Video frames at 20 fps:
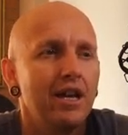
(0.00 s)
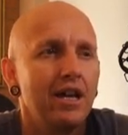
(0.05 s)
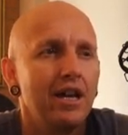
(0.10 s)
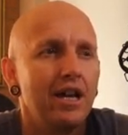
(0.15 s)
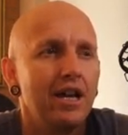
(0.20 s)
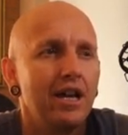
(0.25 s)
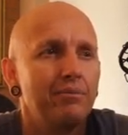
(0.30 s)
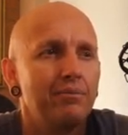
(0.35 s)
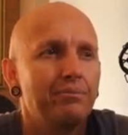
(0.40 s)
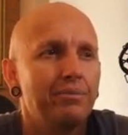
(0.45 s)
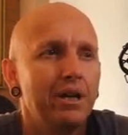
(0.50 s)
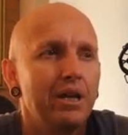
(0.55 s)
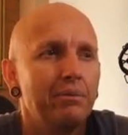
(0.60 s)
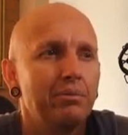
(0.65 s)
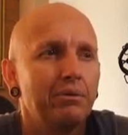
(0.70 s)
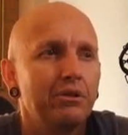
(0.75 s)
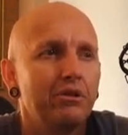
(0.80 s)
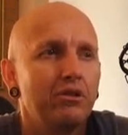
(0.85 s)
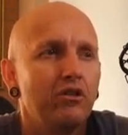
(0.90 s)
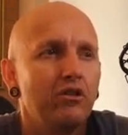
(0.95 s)
And people
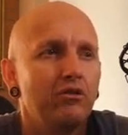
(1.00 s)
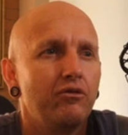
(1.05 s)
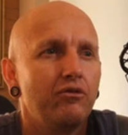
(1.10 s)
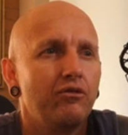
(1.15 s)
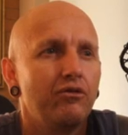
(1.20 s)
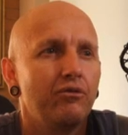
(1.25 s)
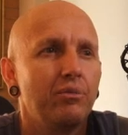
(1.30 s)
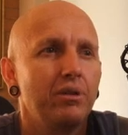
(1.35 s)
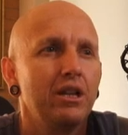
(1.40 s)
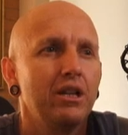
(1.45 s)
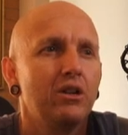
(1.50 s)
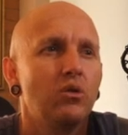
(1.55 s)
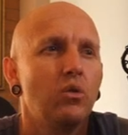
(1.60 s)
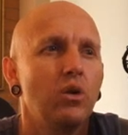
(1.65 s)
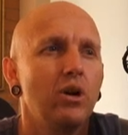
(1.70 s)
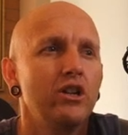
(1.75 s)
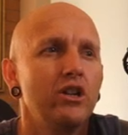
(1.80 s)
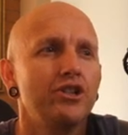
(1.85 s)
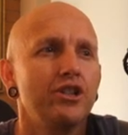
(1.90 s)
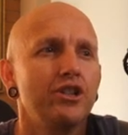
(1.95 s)
who've been
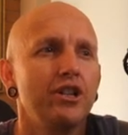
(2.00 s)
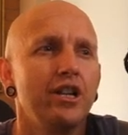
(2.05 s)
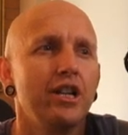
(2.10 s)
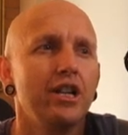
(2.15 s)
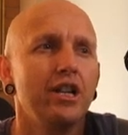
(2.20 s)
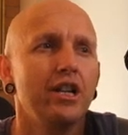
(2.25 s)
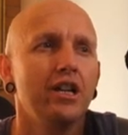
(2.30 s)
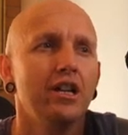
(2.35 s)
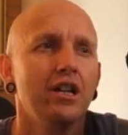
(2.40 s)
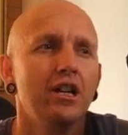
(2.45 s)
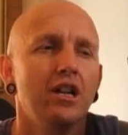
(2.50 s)
questioning